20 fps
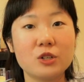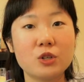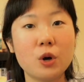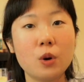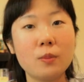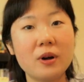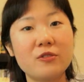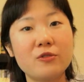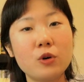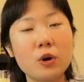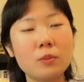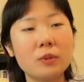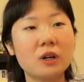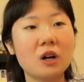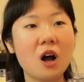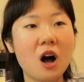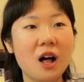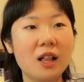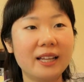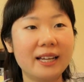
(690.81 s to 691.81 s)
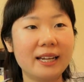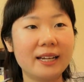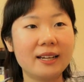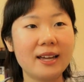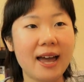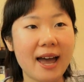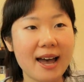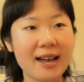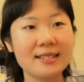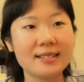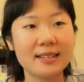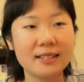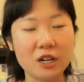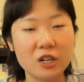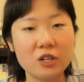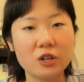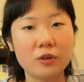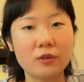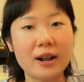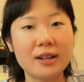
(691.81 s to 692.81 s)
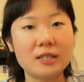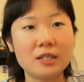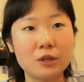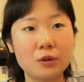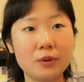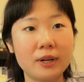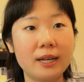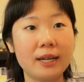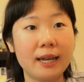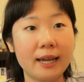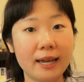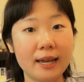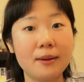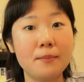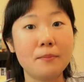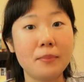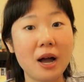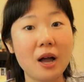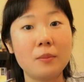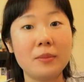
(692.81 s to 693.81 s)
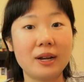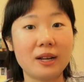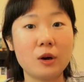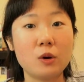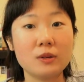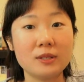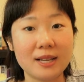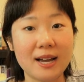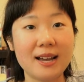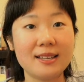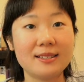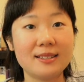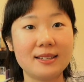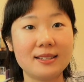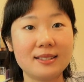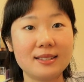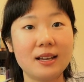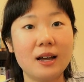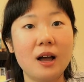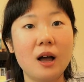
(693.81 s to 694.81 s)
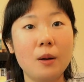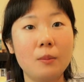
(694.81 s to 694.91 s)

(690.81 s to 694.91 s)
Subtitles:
So my former colleague has an undergrad degree in biomedical sciences,